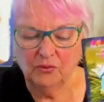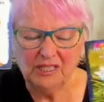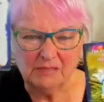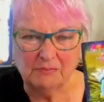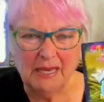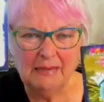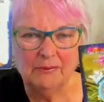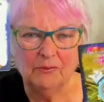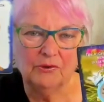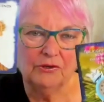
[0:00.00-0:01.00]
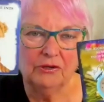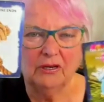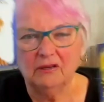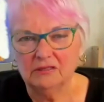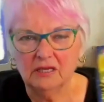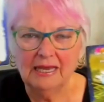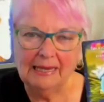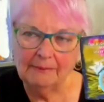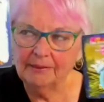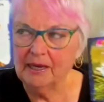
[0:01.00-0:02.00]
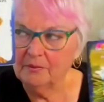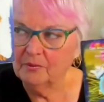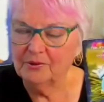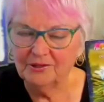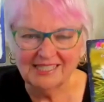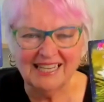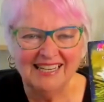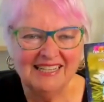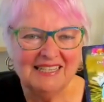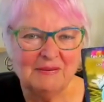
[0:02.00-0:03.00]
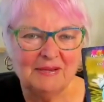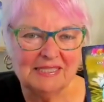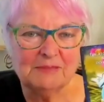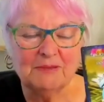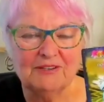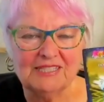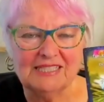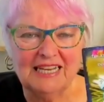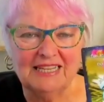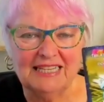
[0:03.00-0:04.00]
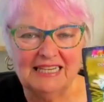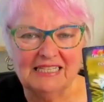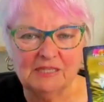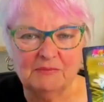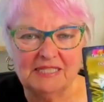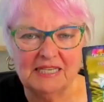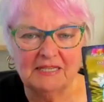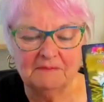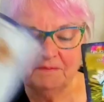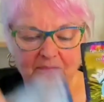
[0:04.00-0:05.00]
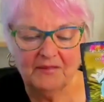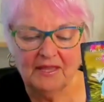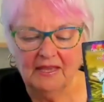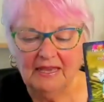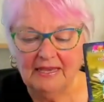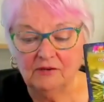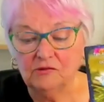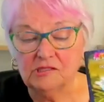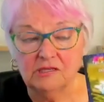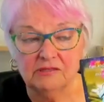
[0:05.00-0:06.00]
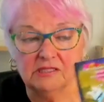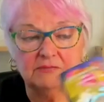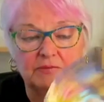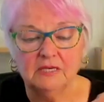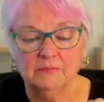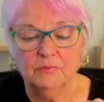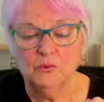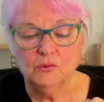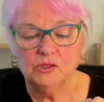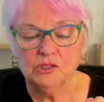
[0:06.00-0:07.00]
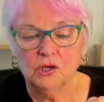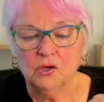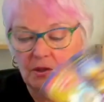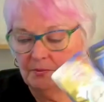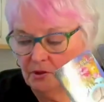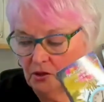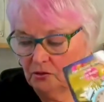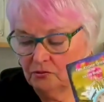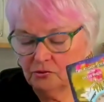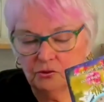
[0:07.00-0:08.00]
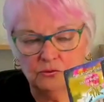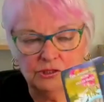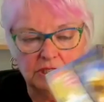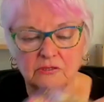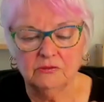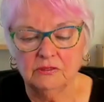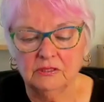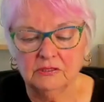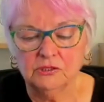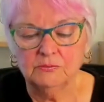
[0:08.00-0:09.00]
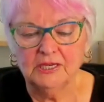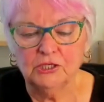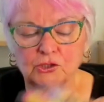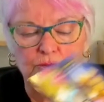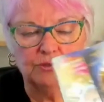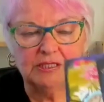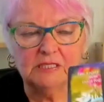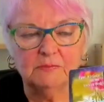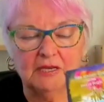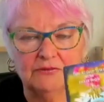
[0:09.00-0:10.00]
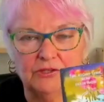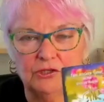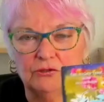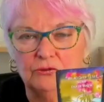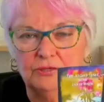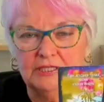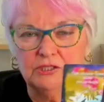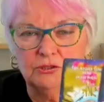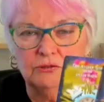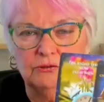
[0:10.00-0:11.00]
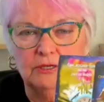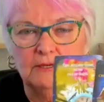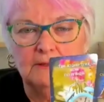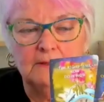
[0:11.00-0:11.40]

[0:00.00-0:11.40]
all this paperwork. I hate paperwork. Spirit saying it needs to be done. And also, it's an important time, also to make sure this month that you look into,